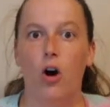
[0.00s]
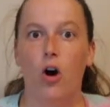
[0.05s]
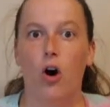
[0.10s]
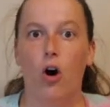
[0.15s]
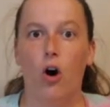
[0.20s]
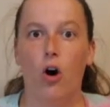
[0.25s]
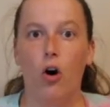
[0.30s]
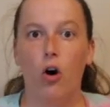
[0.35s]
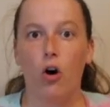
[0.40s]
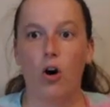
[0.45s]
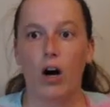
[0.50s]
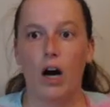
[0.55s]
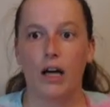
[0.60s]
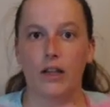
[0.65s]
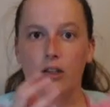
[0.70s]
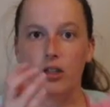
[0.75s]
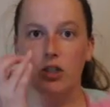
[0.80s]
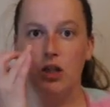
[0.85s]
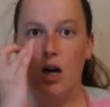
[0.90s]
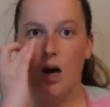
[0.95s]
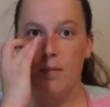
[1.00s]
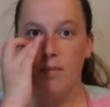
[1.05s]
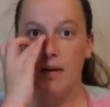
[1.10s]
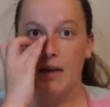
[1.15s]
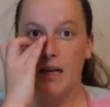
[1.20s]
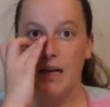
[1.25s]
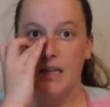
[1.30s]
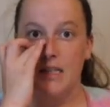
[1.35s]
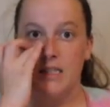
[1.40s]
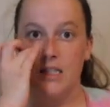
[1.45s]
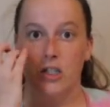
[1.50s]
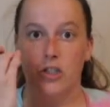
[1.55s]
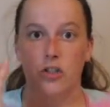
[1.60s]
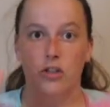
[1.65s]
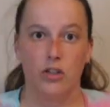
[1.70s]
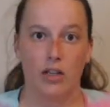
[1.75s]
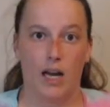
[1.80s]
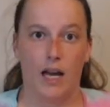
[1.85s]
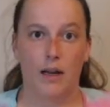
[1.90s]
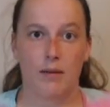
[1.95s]
Whole other topic is the
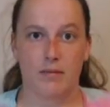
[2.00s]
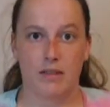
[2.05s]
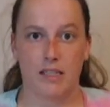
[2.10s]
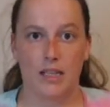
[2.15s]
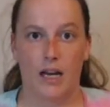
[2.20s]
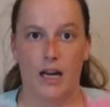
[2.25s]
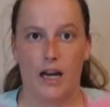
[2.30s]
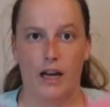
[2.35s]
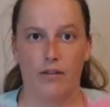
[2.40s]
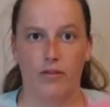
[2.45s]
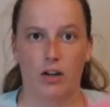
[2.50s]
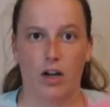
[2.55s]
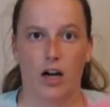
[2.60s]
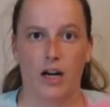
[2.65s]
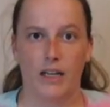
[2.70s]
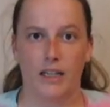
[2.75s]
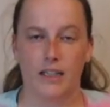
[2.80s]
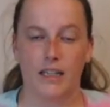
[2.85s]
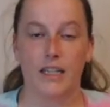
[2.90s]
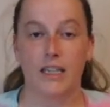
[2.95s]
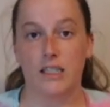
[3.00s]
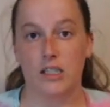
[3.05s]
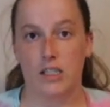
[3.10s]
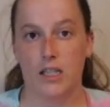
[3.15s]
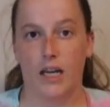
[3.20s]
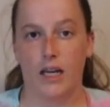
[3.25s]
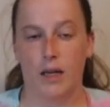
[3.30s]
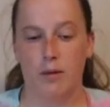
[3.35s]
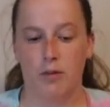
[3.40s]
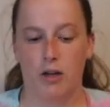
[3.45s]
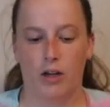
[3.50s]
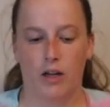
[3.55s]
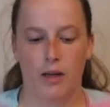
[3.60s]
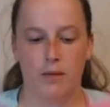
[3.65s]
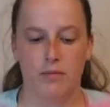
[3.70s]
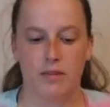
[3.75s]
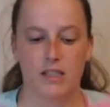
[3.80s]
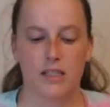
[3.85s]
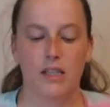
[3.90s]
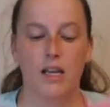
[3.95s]
two times that I've gotten into M L
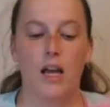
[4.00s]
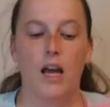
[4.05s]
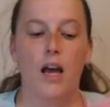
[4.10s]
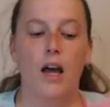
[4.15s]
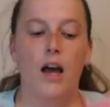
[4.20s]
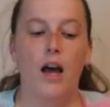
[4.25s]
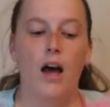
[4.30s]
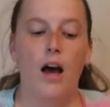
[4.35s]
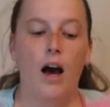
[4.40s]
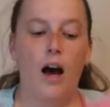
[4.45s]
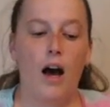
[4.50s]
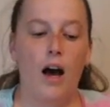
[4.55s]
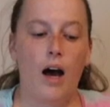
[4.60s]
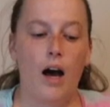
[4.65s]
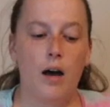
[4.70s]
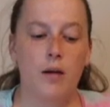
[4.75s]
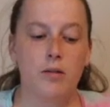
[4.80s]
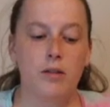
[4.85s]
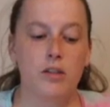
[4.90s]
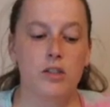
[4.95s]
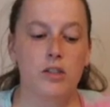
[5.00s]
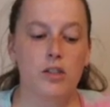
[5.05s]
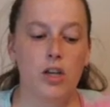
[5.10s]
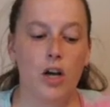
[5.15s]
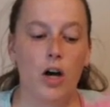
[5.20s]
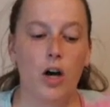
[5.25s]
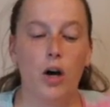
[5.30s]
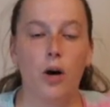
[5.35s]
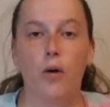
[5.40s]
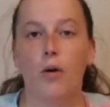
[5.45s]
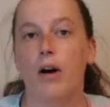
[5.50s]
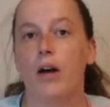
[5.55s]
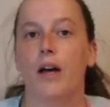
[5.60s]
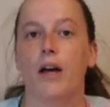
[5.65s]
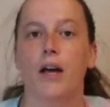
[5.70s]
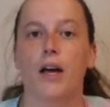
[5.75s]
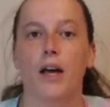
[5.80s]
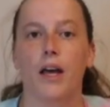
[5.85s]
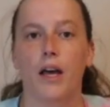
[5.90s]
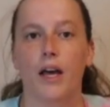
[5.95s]
Ms. Um, so
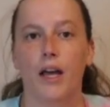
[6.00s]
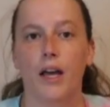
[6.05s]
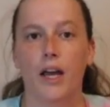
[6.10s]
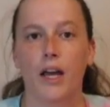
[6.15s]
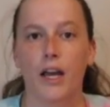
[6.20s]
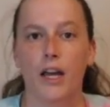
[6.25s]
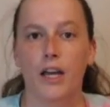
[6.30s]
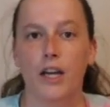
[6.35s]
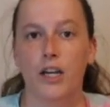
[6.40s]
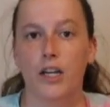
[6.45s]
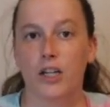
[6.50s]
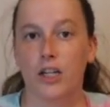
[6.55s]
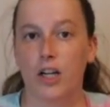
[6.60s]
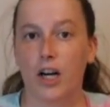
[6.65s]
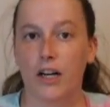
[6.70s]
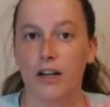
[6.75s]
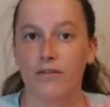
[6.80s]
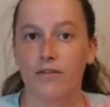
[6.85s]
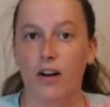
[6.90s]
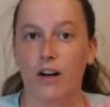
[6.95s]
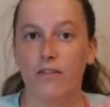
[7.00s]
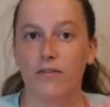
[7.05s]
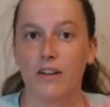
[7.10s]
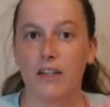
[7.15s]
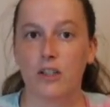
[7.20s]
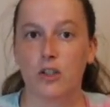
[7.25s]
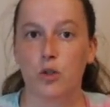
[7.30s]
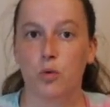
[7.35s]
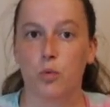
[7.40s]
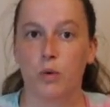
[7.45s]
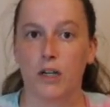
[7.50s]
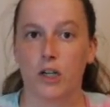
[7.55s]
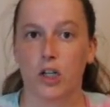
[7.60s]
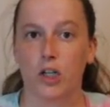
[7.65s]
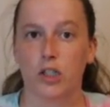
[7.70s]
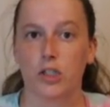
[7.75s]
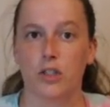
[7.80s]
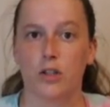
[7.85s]
got involved via Twitter.